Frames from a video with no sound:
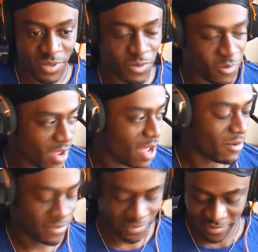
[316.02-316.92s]
Wow.
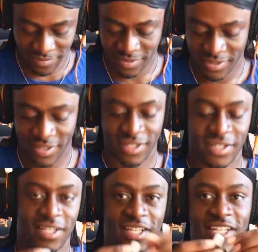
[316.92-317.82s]

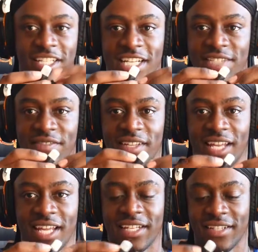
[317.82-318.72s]
Does feel light.